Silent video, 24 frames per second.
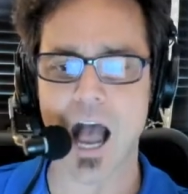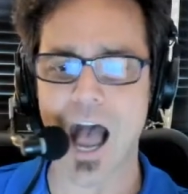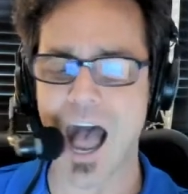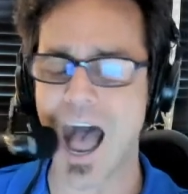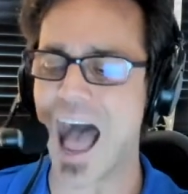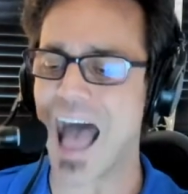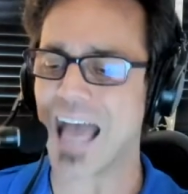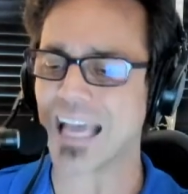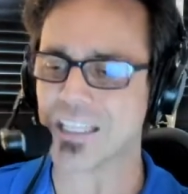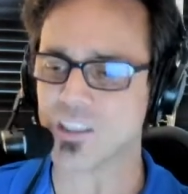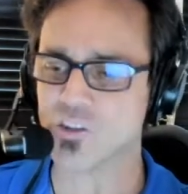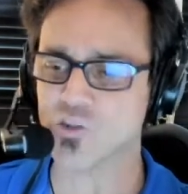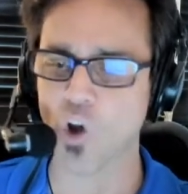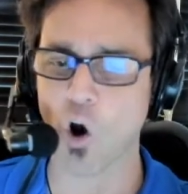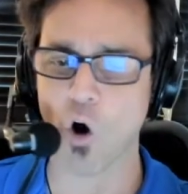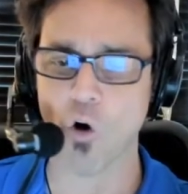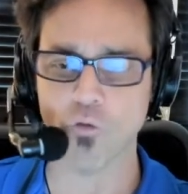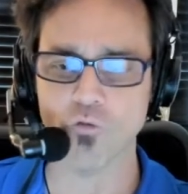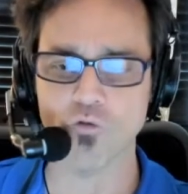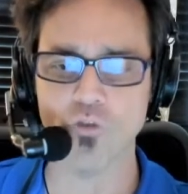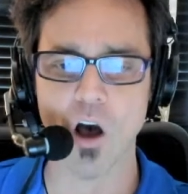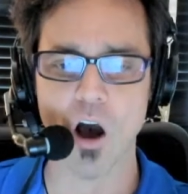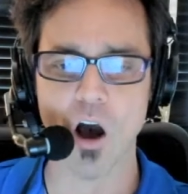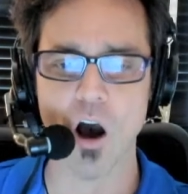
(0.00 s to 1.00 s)
I
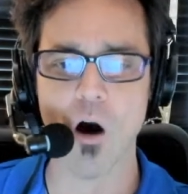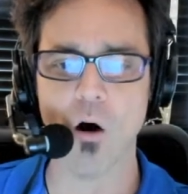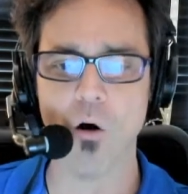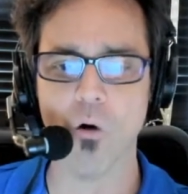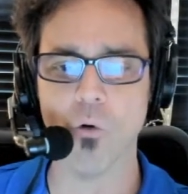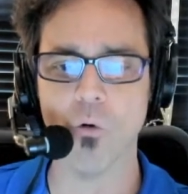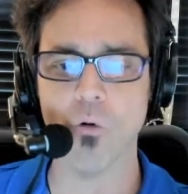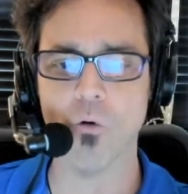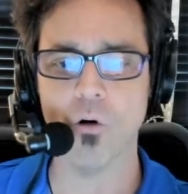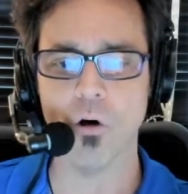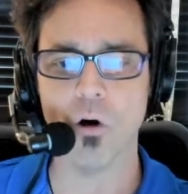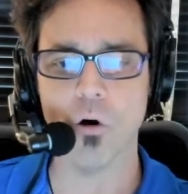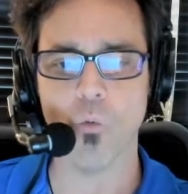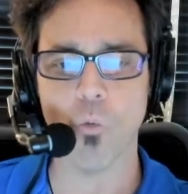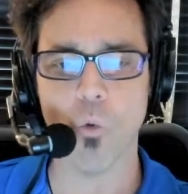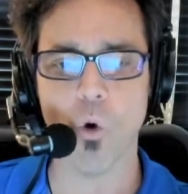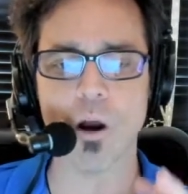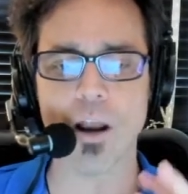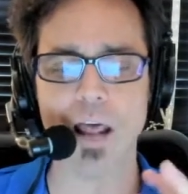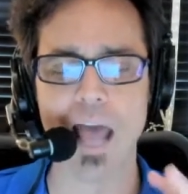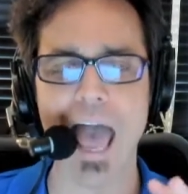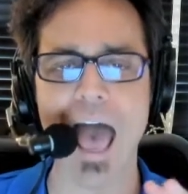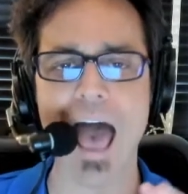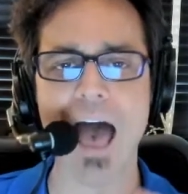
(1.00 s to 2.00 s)
don't know
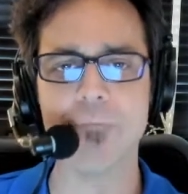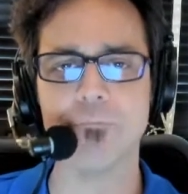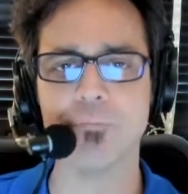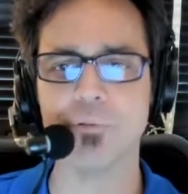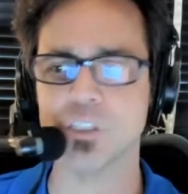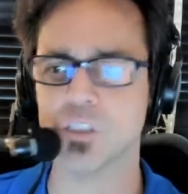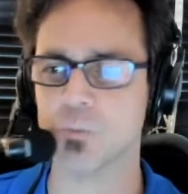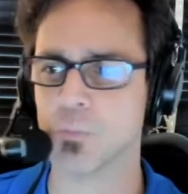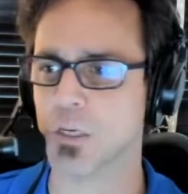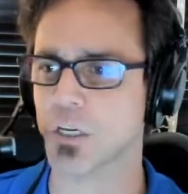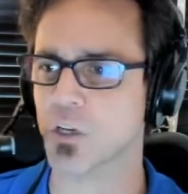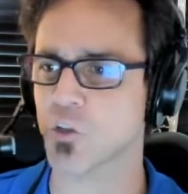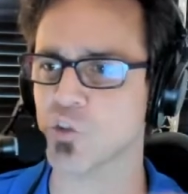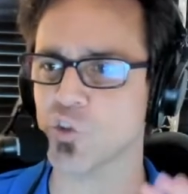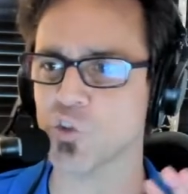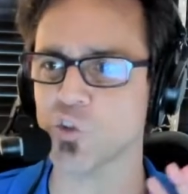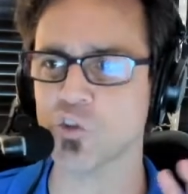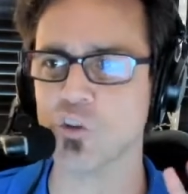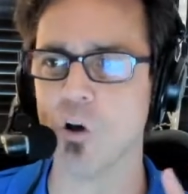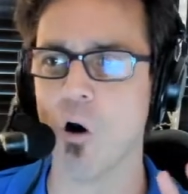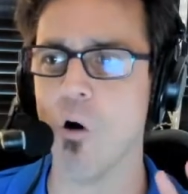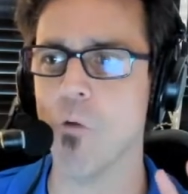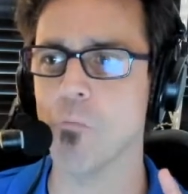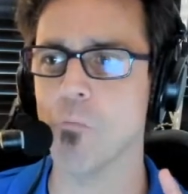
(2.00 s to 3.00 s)
what happens because
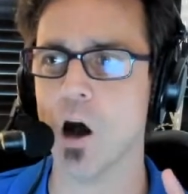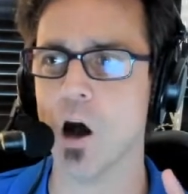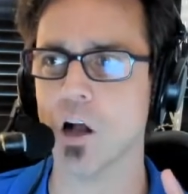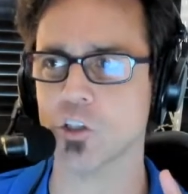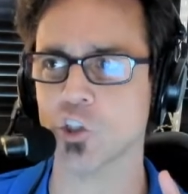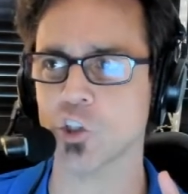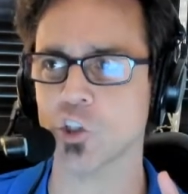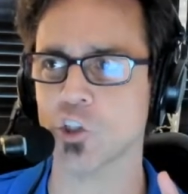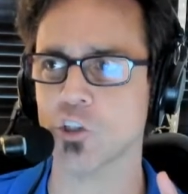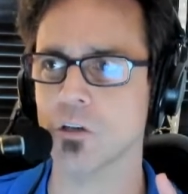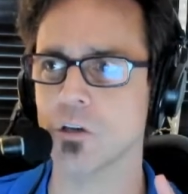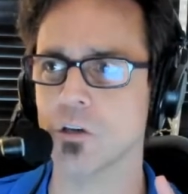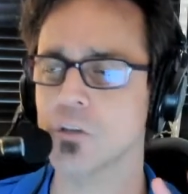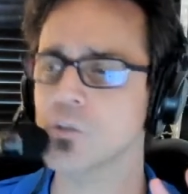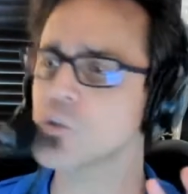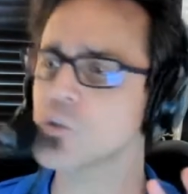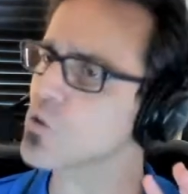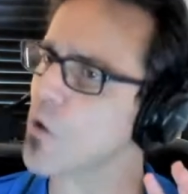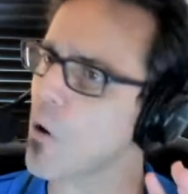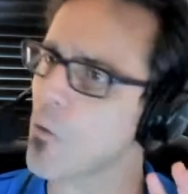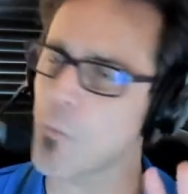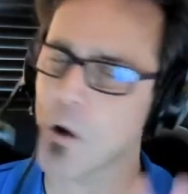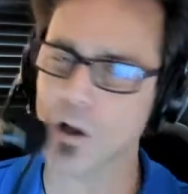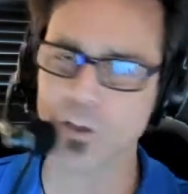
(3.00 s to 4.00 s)
so much
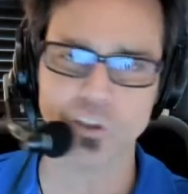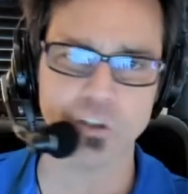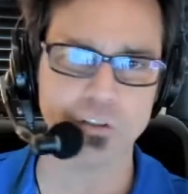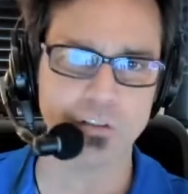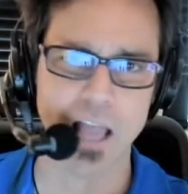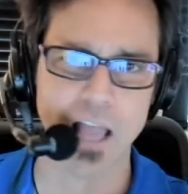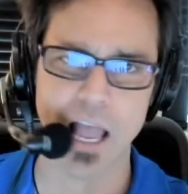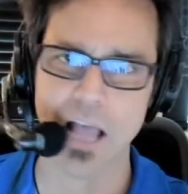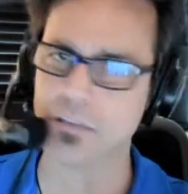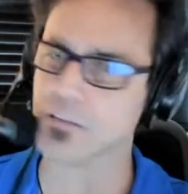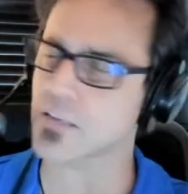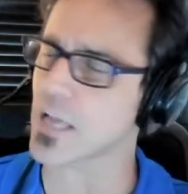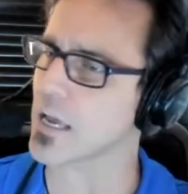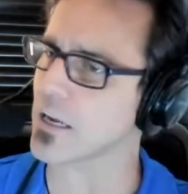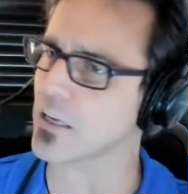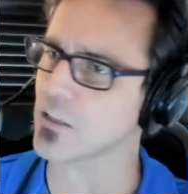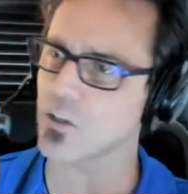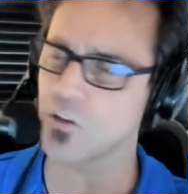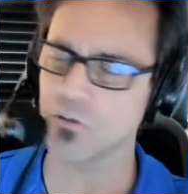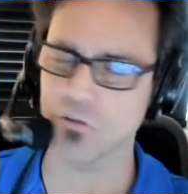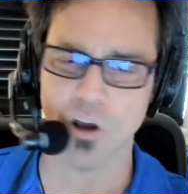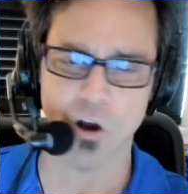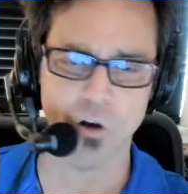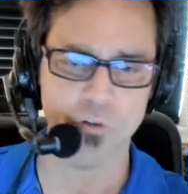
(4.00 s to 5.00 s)
so much of downtown, and
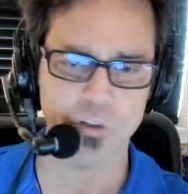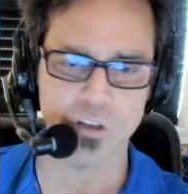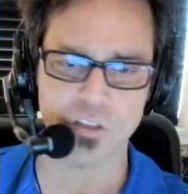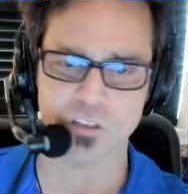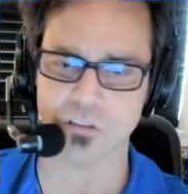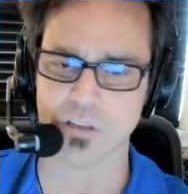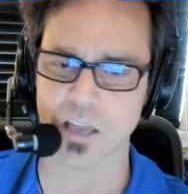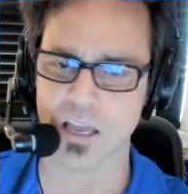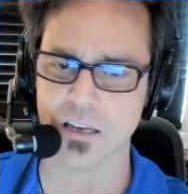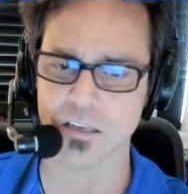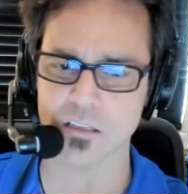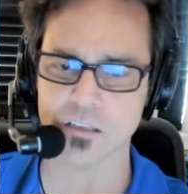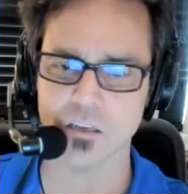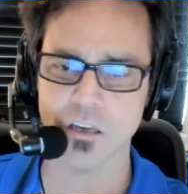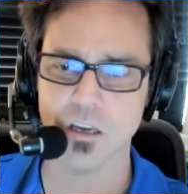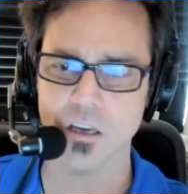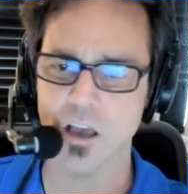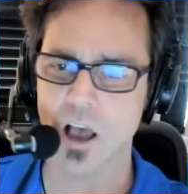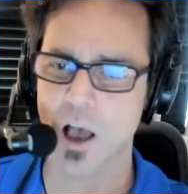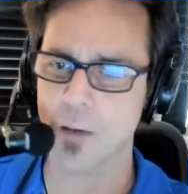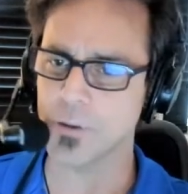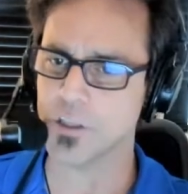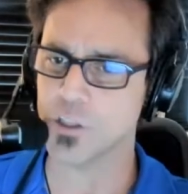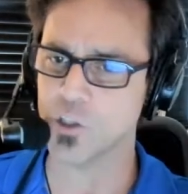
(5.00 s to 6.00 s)
you know this, Dennis.
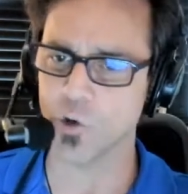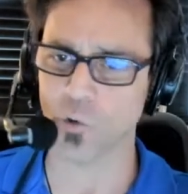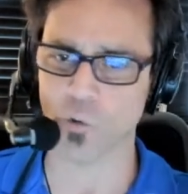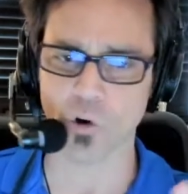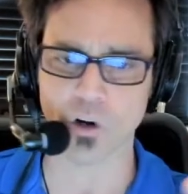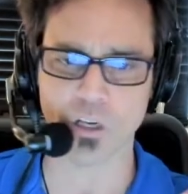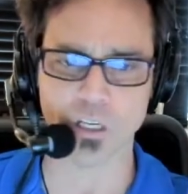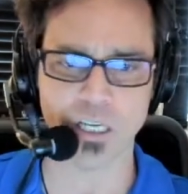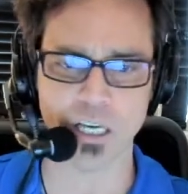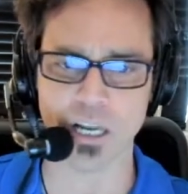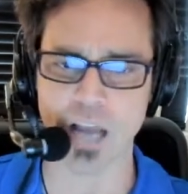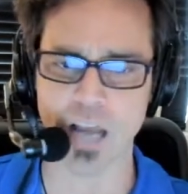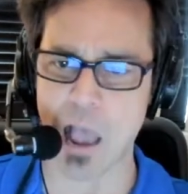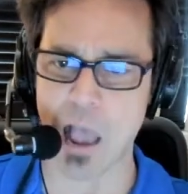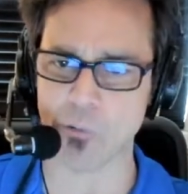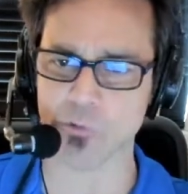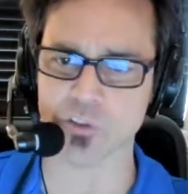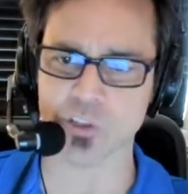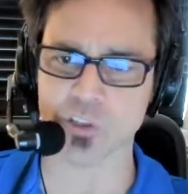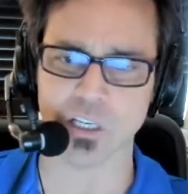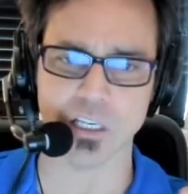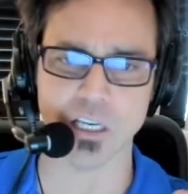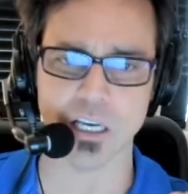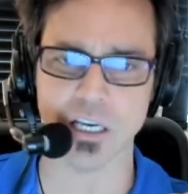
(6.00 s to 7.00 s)
I mean, you were a kid, I
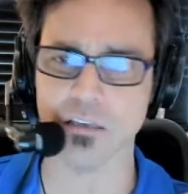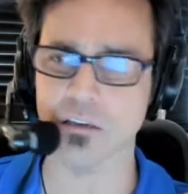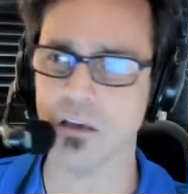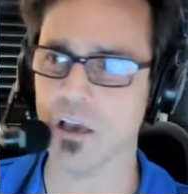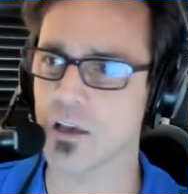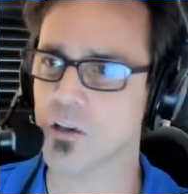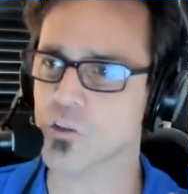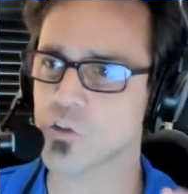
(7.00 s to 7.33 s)
was a kid.